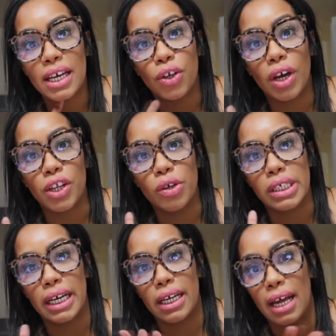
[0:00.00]
you can
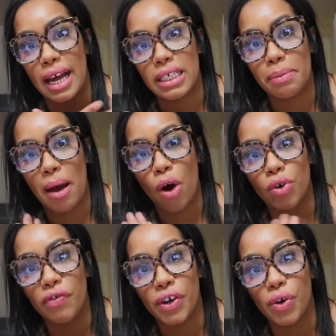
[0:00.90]
use it as
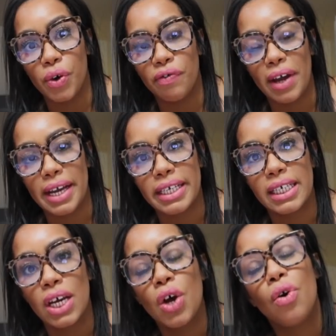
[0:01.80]
powder for your whole
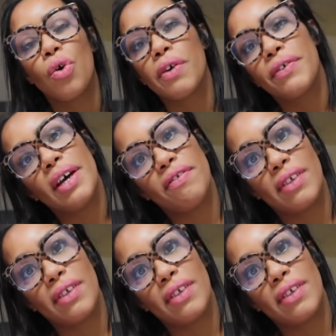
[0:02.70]
face, or if you